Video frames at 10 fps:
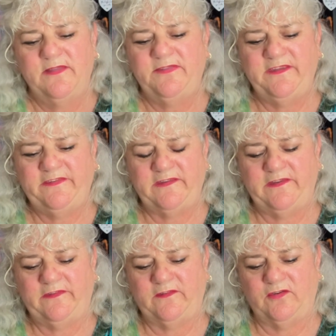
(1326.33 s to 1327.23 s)
This
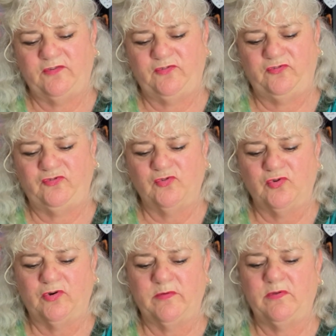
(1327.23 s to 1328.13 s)
is
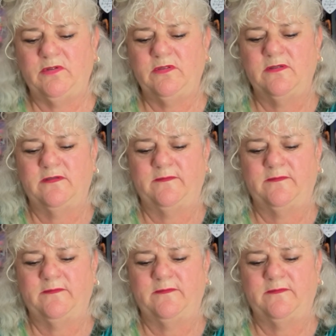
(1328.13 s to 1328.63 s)
adorable.